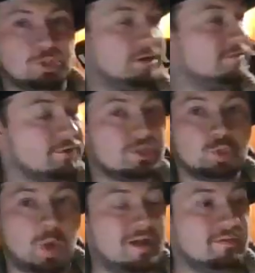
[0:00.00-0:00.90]
check. First,
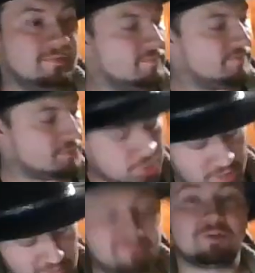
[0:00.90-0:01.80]
dry function check, but